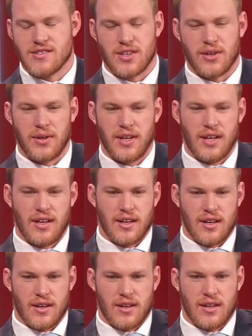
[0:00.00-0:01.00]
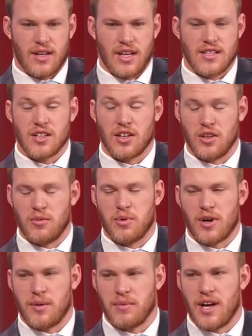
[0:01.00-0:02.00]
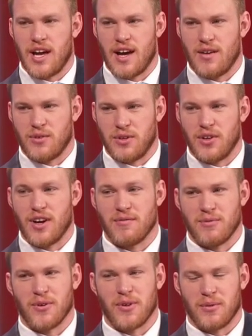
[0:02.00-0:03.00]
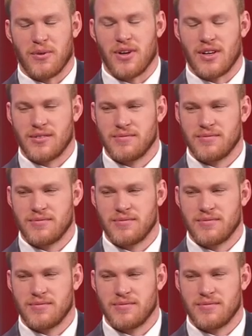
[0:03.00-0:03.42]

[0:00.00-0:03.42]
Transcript: So uh, it's a good problem to have when you have more than one.